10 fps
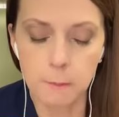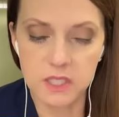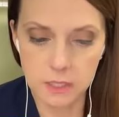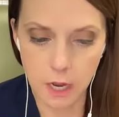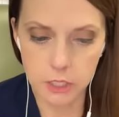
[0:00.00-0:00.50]

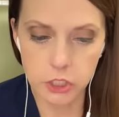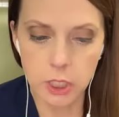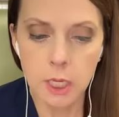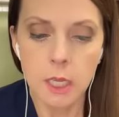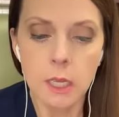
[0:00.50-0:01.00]
Massage.
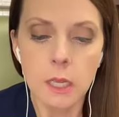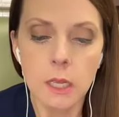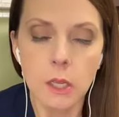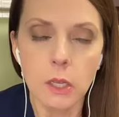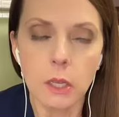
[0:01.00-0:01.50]

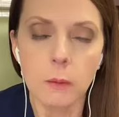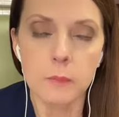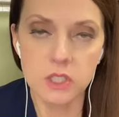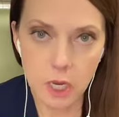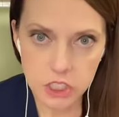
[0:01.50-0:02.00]

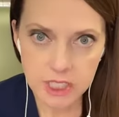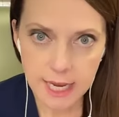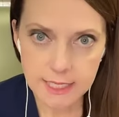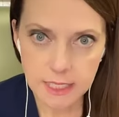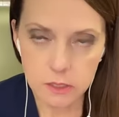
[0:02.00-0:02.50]
Massage is
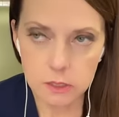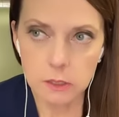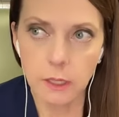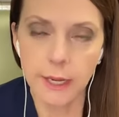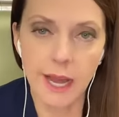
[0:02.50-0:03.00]

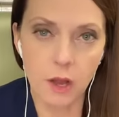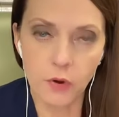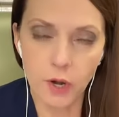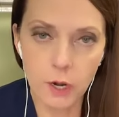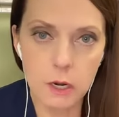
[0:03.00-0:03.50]
ideal. And now
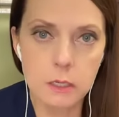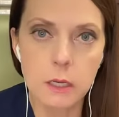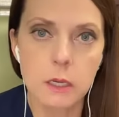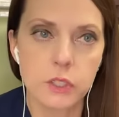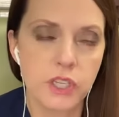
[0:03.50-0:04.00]
I've heard
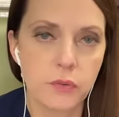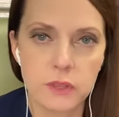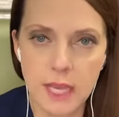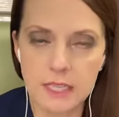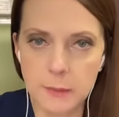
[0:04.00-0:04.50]

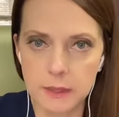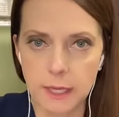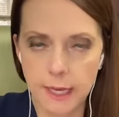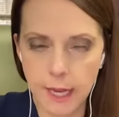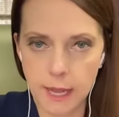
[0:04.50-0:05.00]
different things about the
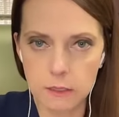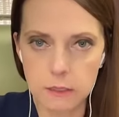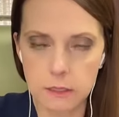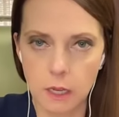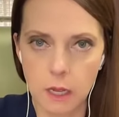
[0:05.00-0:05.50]

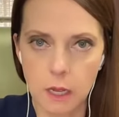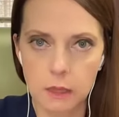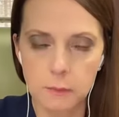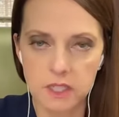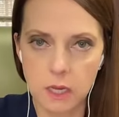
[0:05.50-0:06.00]
cutouts
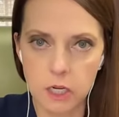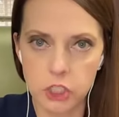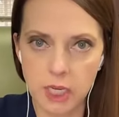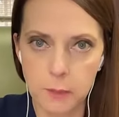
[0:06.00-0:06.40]
on the massage